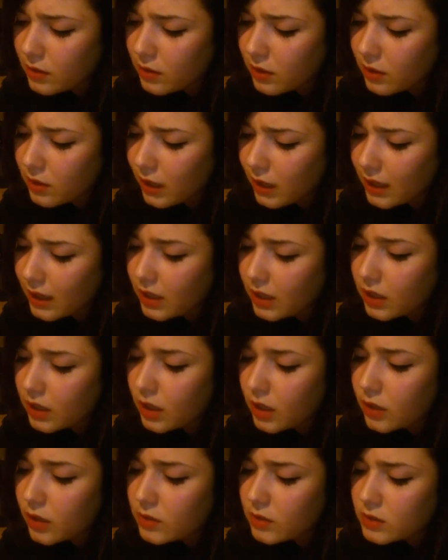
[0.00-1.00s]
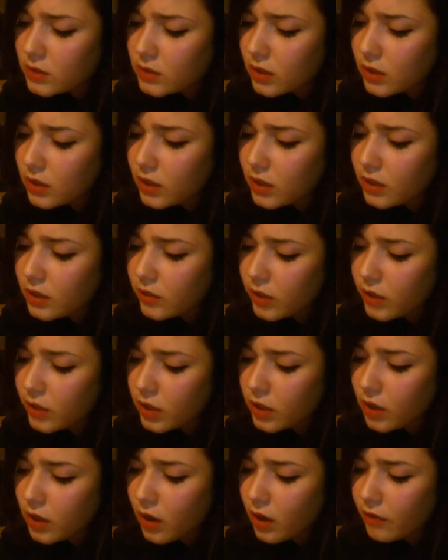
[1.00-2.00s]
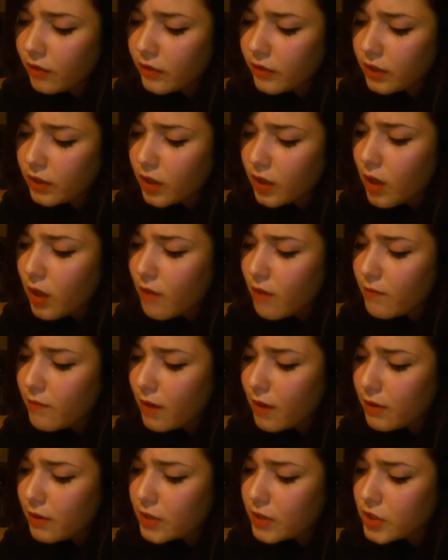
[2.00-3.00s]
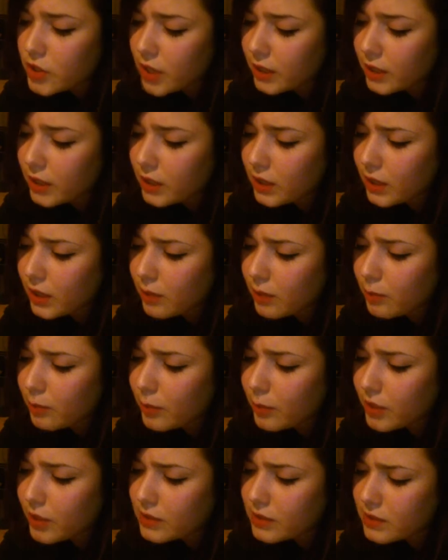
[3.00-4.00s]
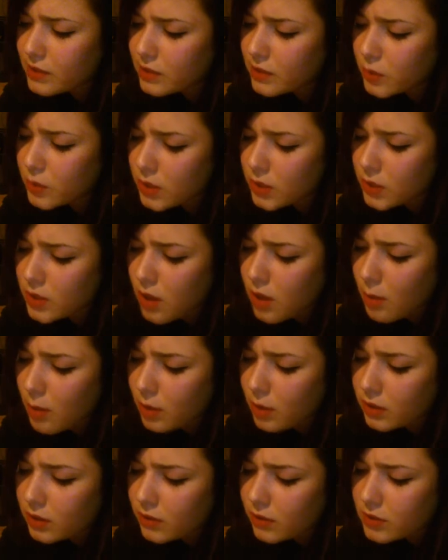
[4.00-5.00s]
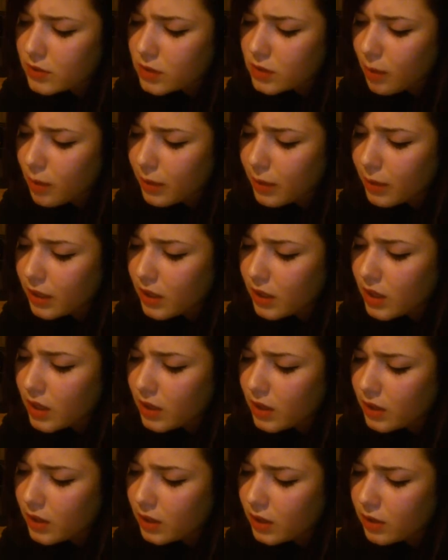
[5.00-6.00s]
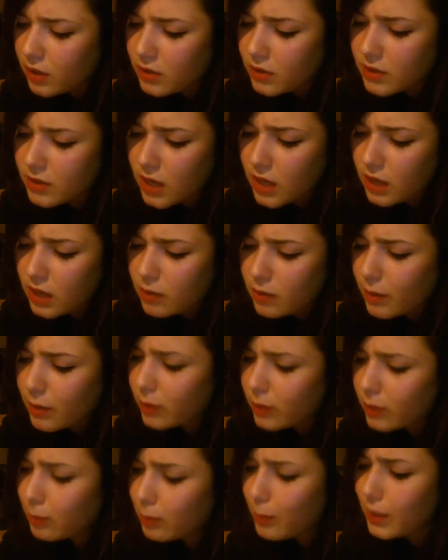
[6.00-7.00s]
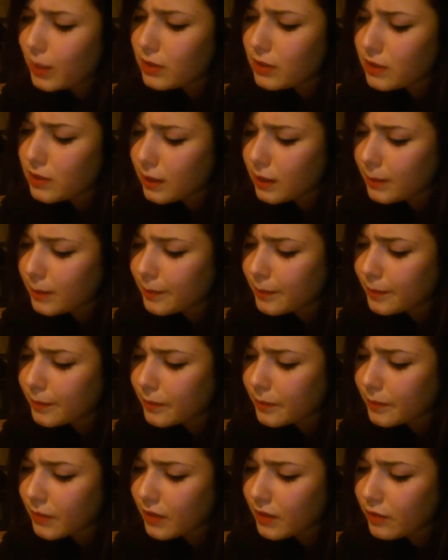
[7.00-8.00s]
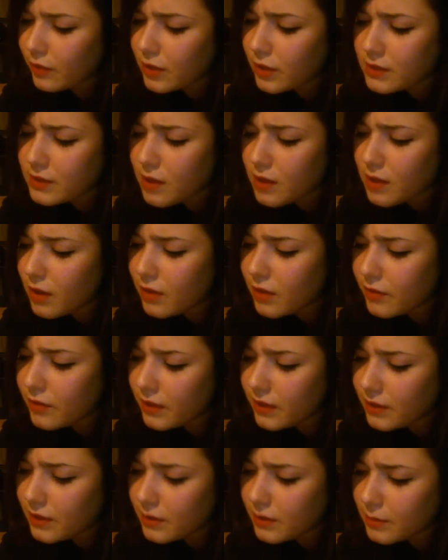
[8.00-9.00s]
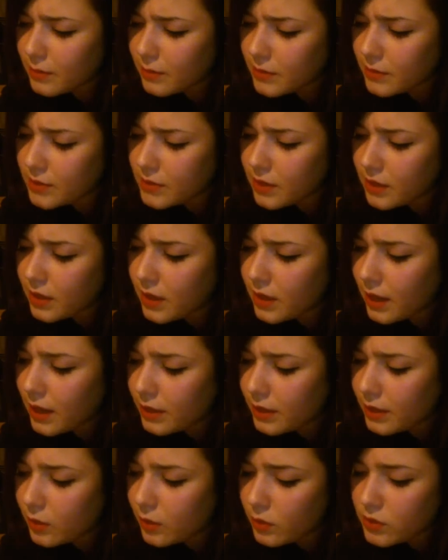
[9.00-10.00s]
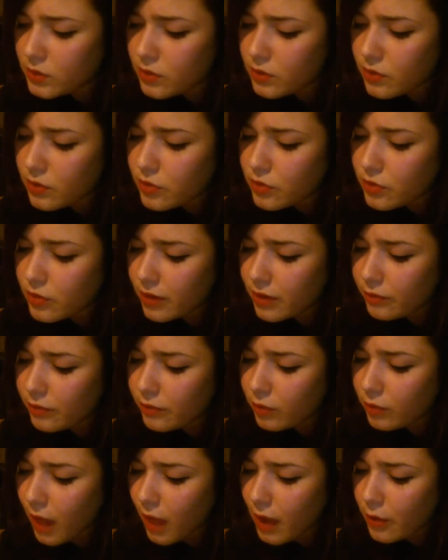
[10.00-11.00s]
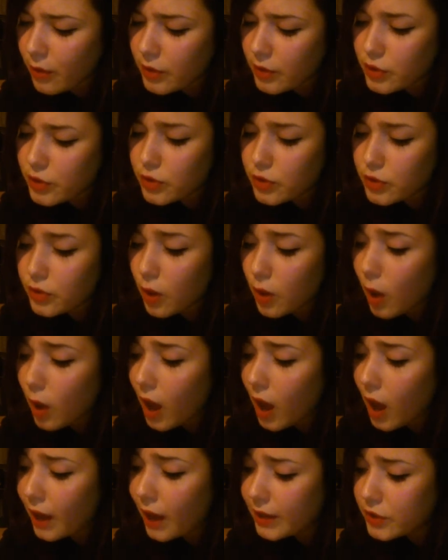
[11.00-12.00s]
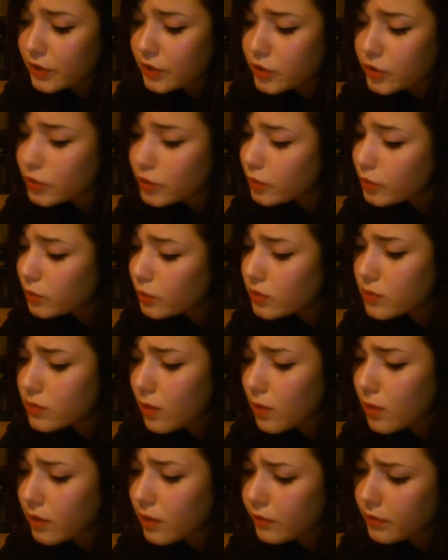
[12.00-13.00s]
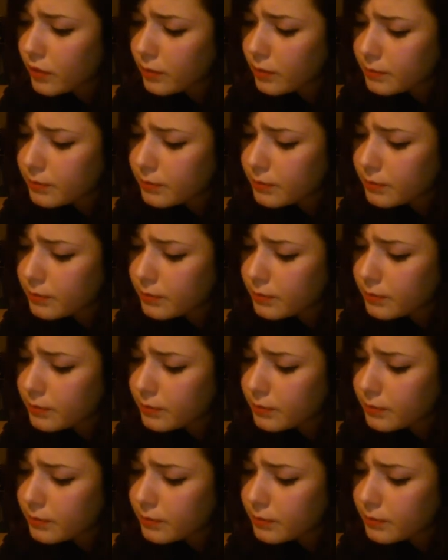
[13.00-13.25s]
I closed the lid of her coffin very gently and burst into a tumult of sobbing that contained both pity for his other victims and also a dreadful anguish to know I too was one of them.